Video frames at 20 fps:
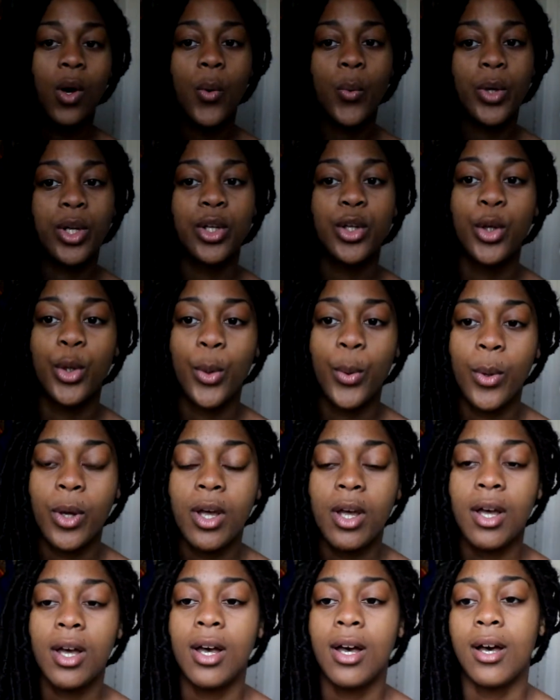when you
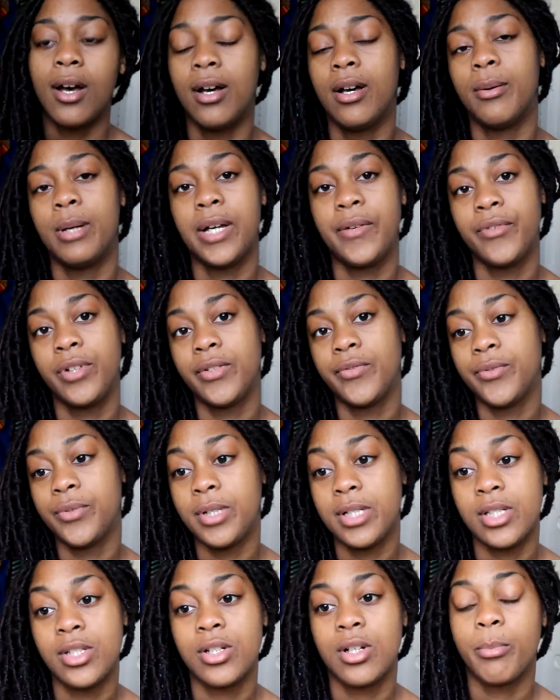have your
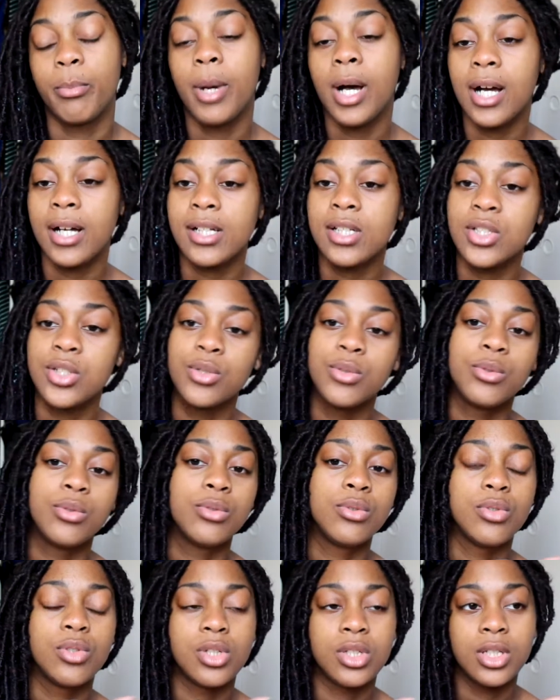influencer box. You
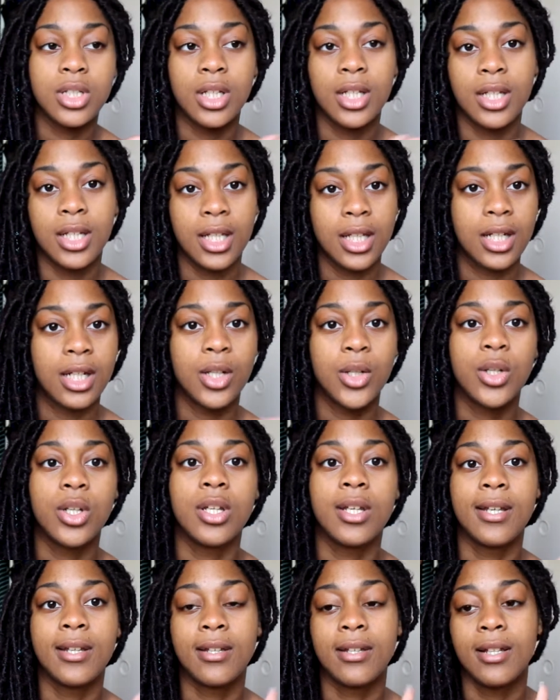usually get it
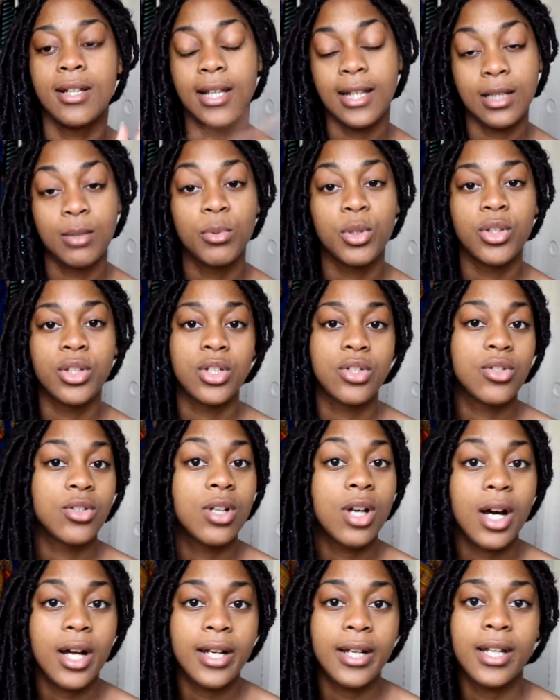and let them know that you
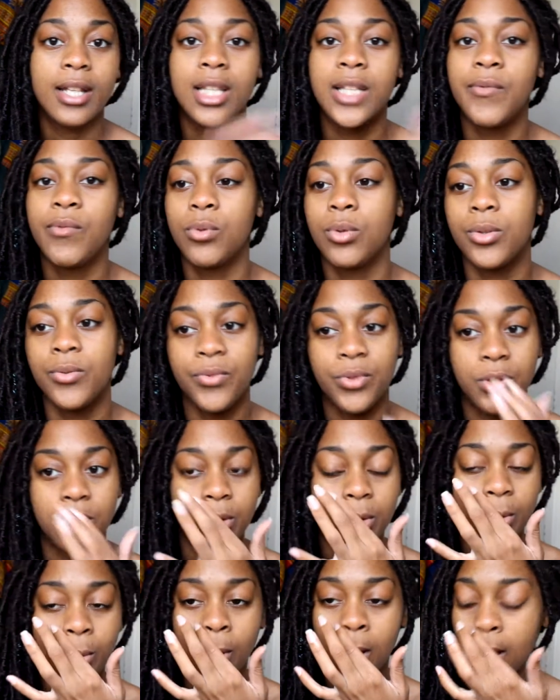got it and leave a
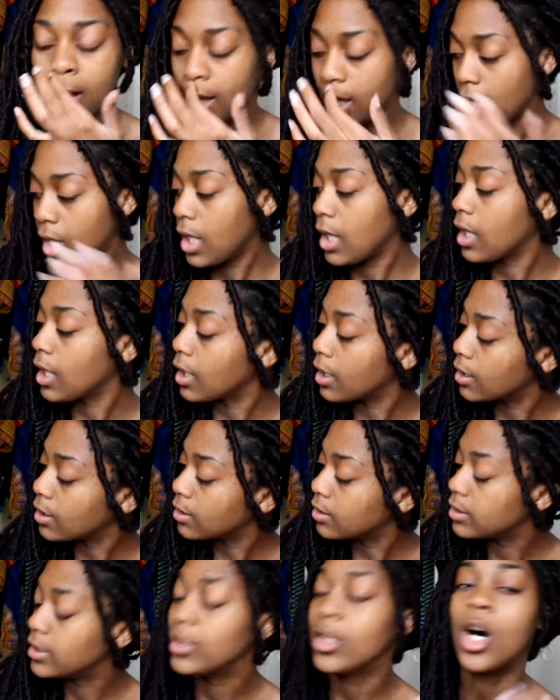review,
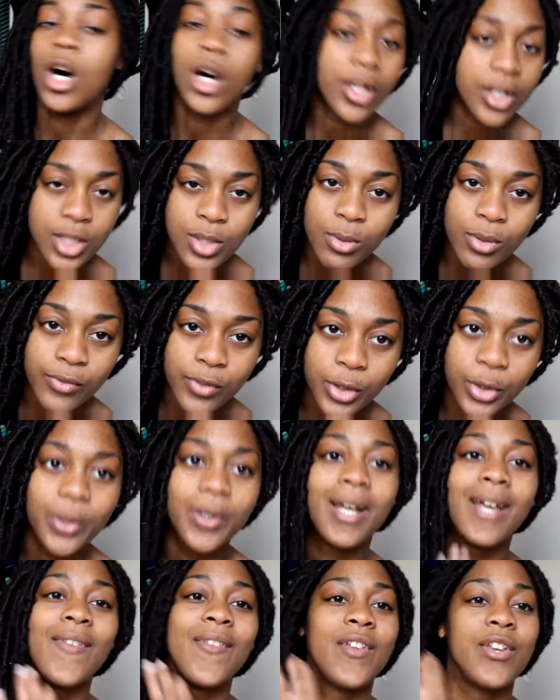an honest review,
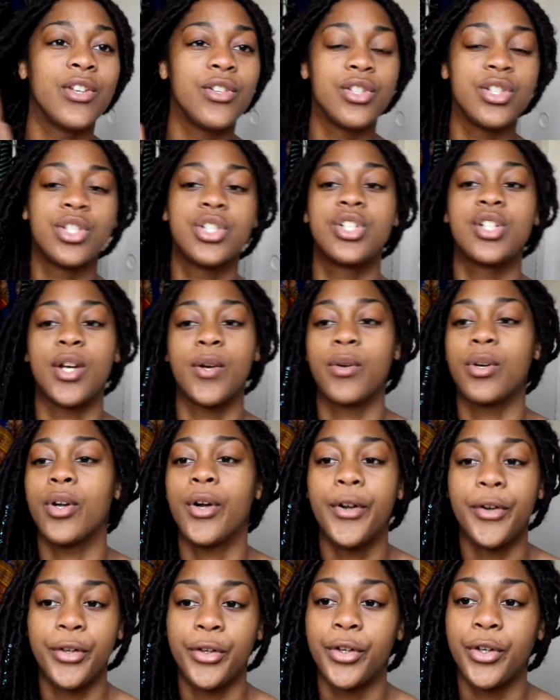and then you just share it
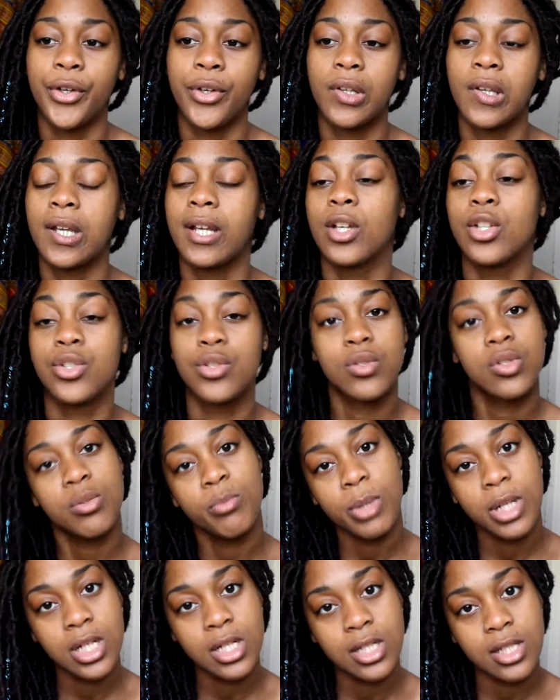on your social
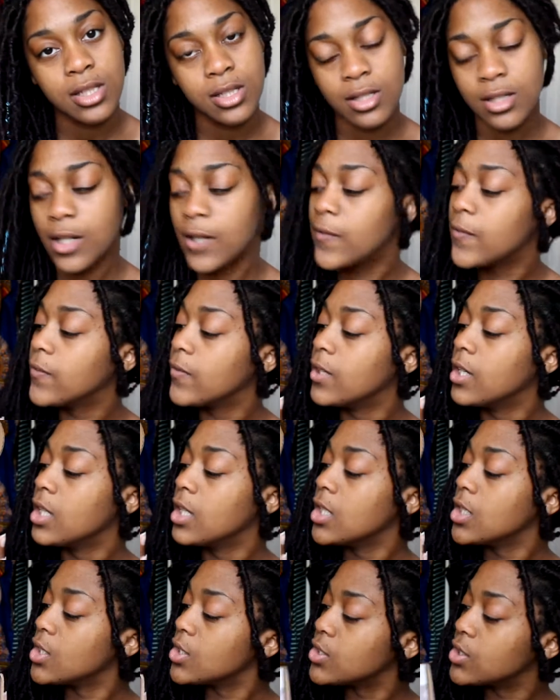medias and stuff.
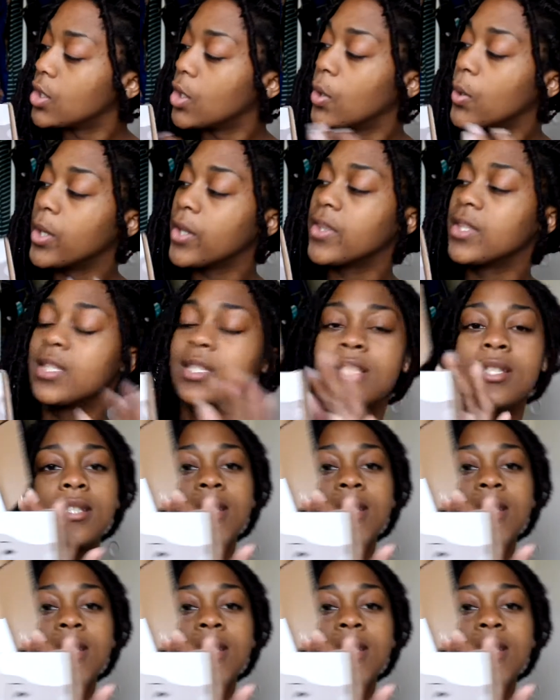So this